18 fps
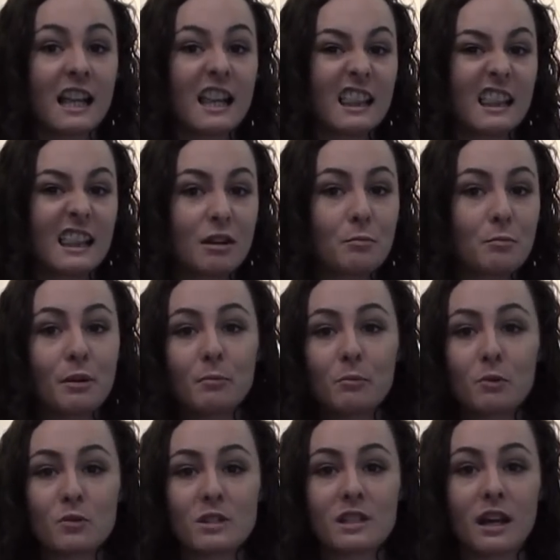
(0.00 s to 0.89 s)
A little bit
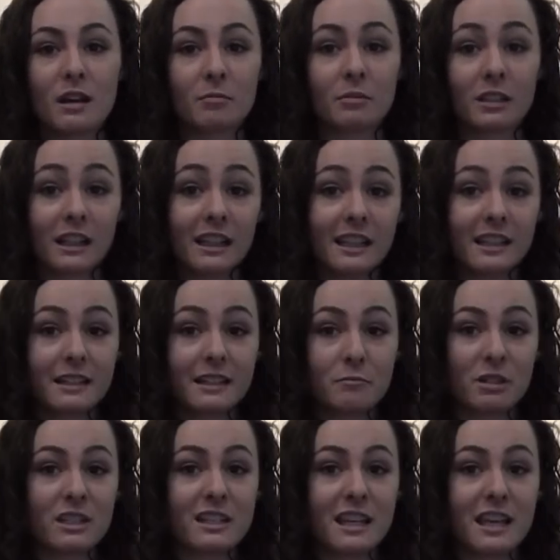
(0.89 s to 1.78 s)
more time cleaning
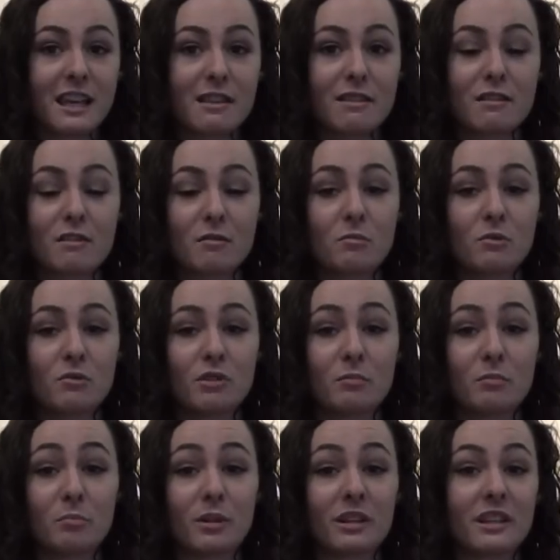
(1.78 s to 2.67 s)
my teeth in the
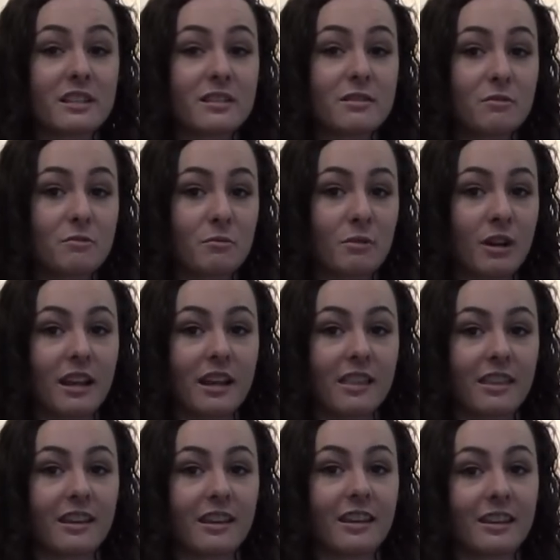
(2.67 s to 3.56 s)
morning, but it's all
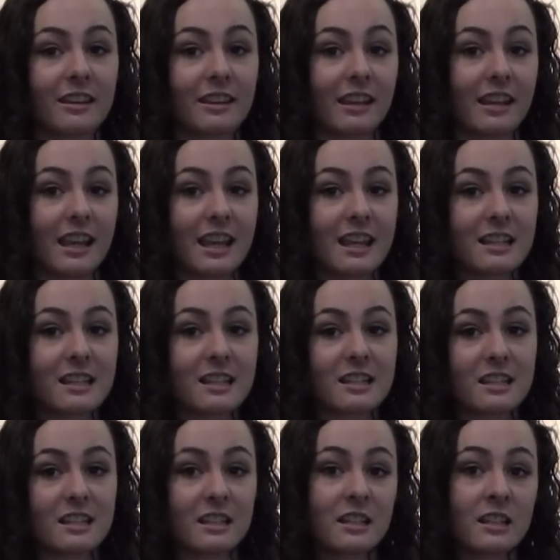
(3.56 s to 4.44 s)
worth it in the
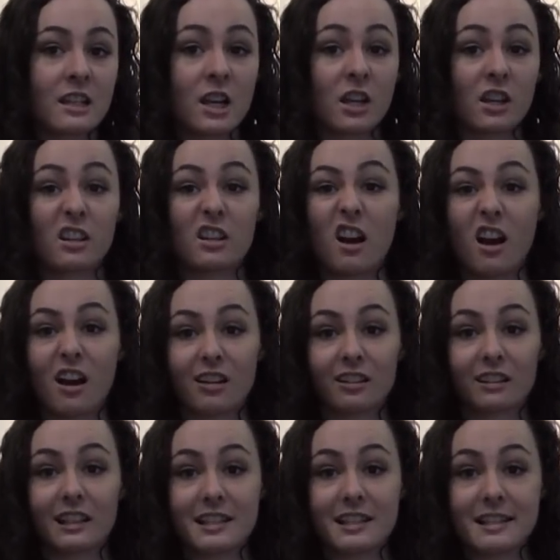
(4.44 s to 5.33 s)
end. Can
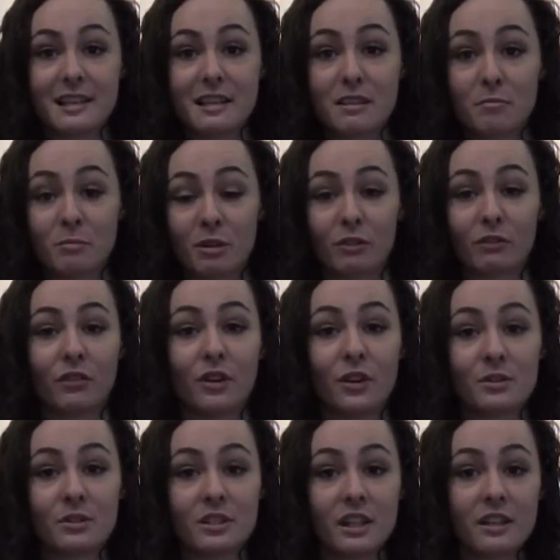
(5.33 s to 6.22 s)
hardly see them in
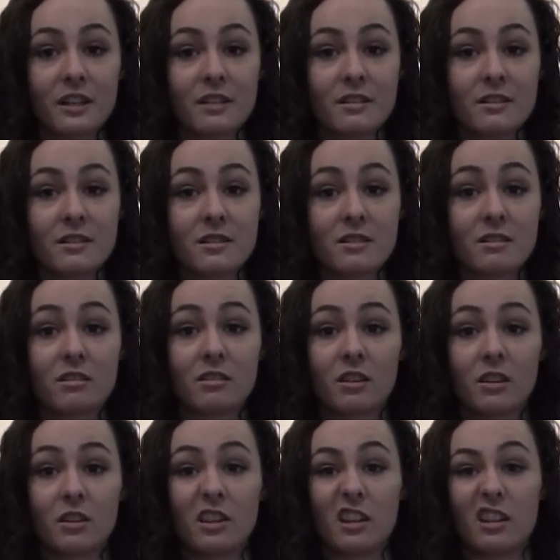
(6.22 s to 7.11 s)
photos,
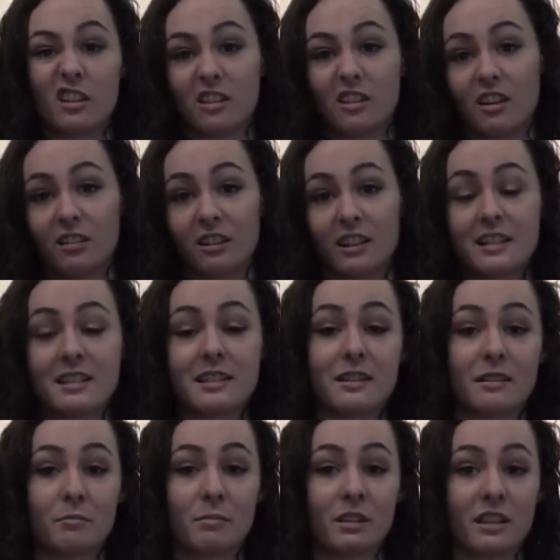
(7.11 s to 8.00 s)
hardly
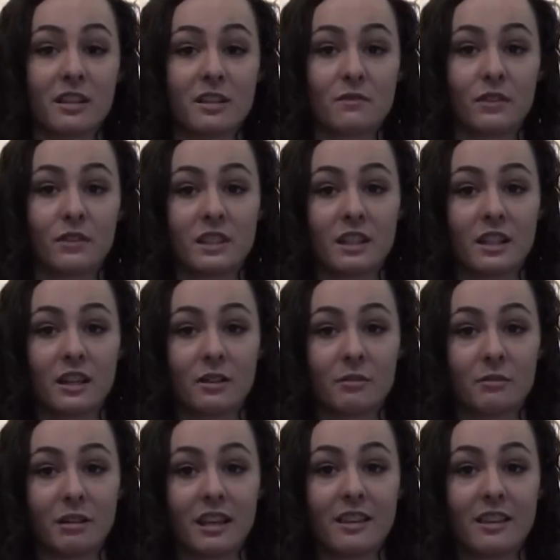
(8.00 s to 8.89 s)
see them in this video
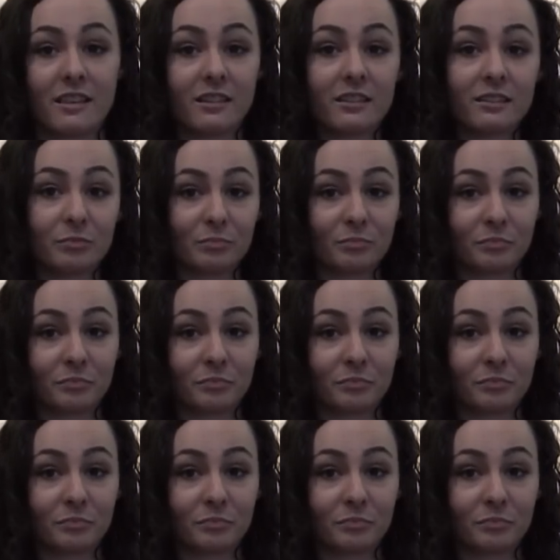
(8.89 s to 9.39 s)
either.